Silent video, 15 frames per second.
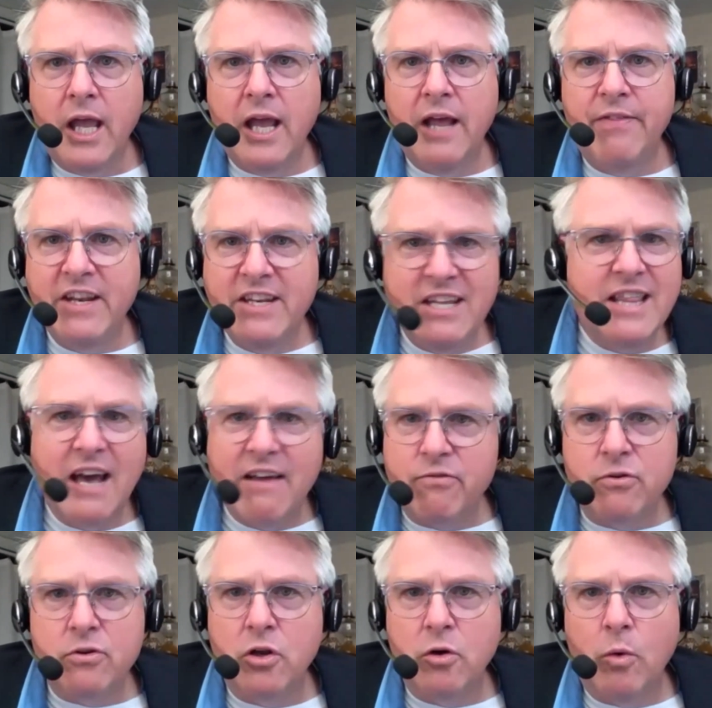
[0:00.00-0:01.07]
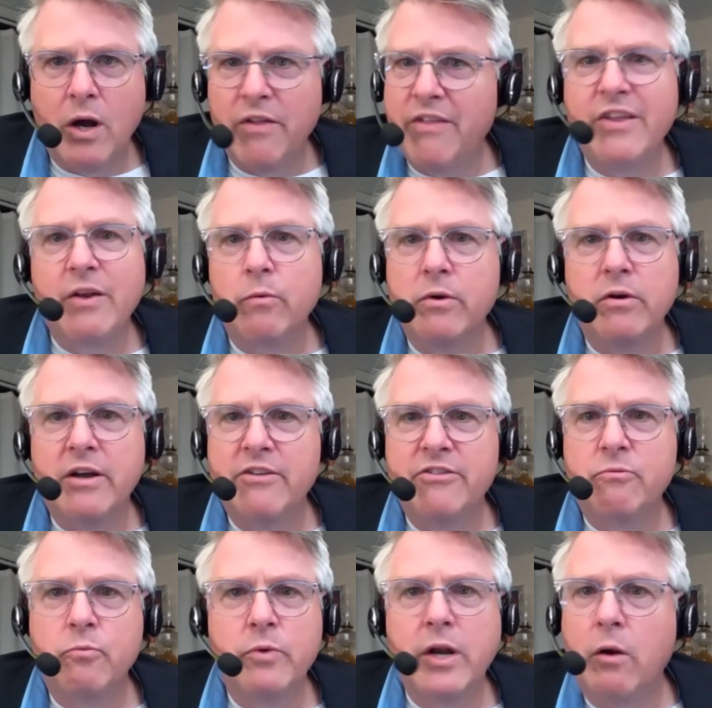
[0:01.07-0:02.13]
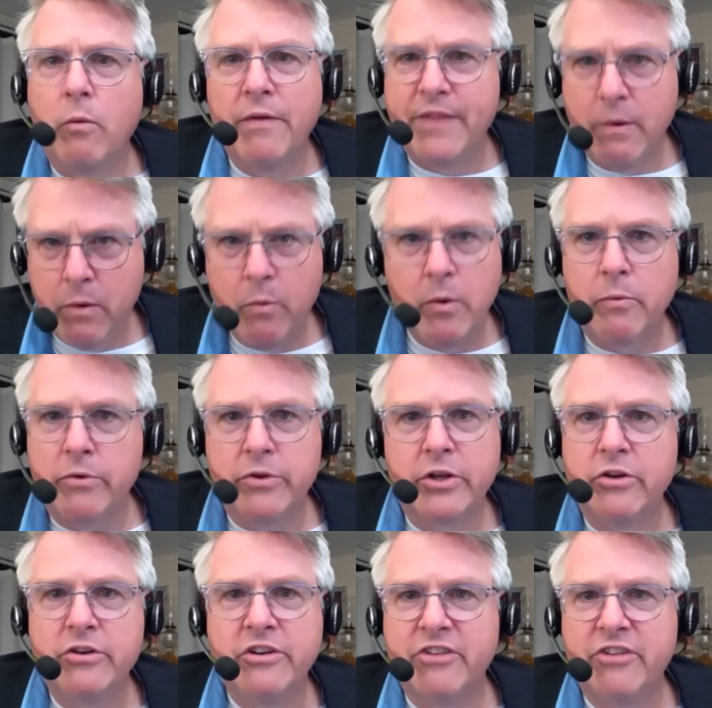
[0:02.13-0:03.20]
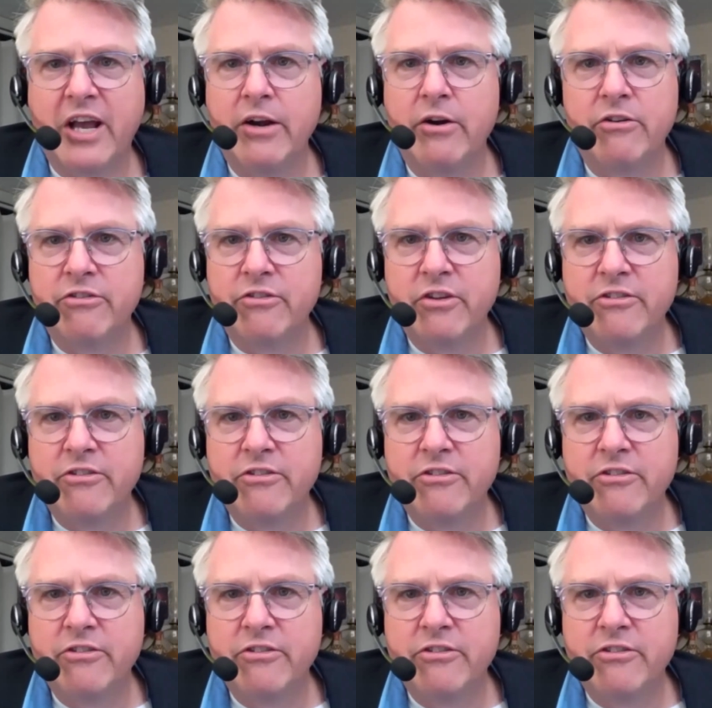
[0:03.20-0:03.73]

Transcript: And they did that for a little while. Then they realized we don't want that. We want really good designers.